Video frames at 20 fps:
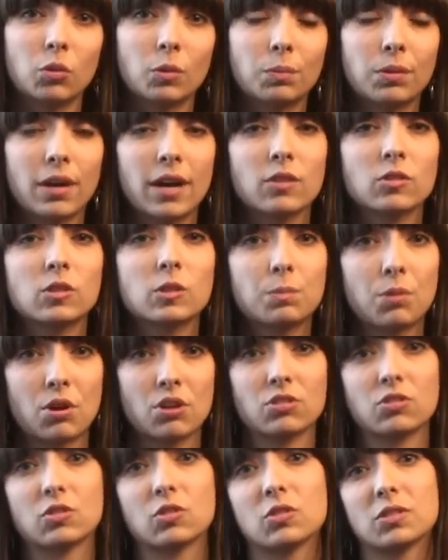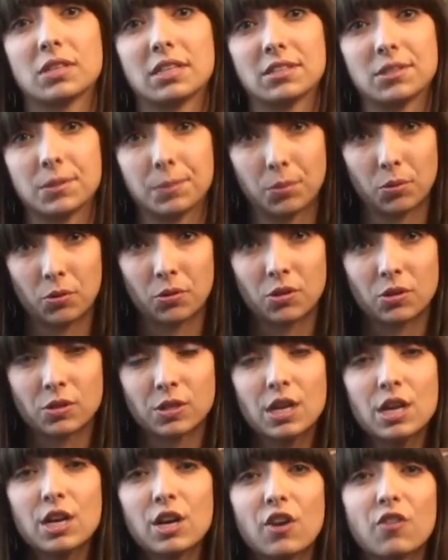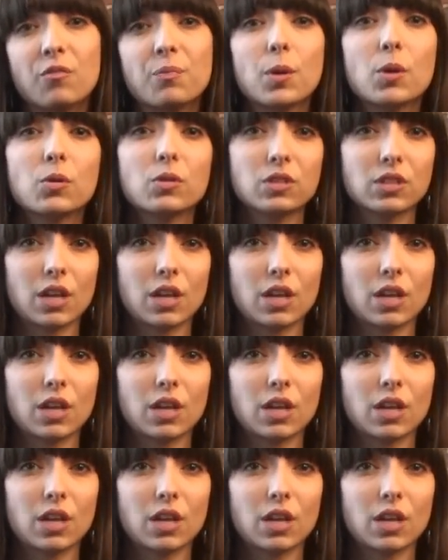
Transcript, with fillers: we're proud sponsors and supporters of both